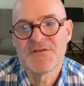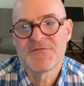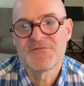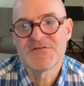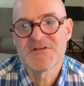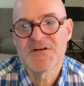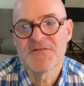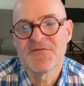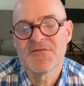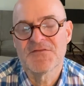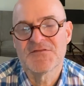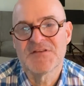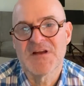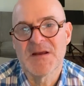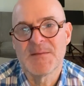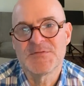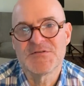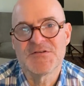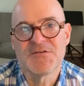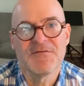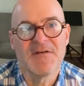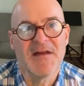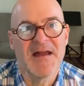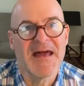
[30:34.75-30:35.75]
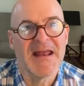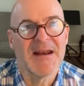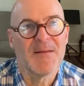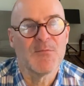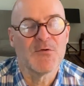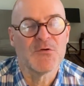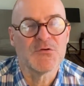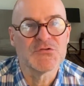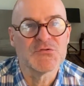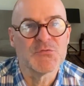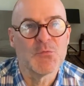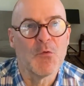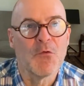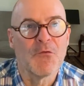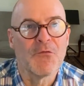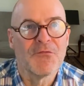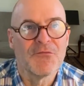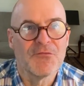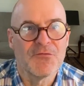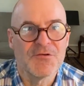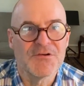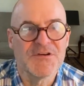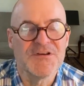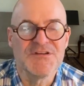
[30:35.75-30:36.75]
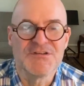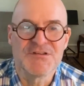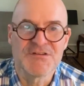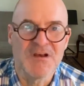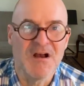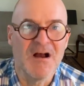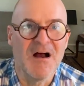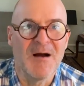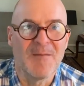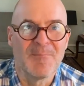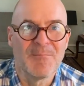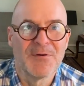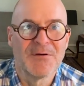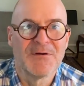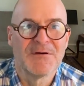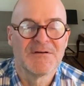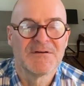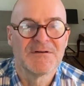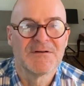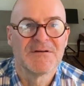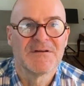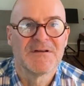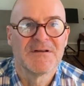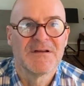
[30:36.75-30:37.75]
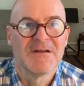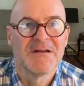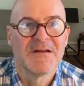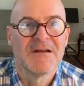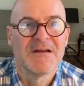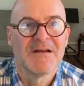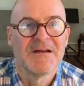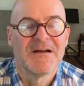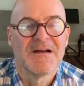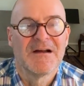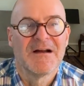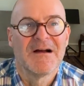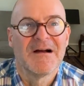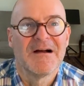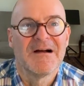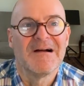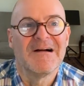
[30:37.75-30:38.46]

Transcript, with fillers: if different types of animals will freeze up. Yeah.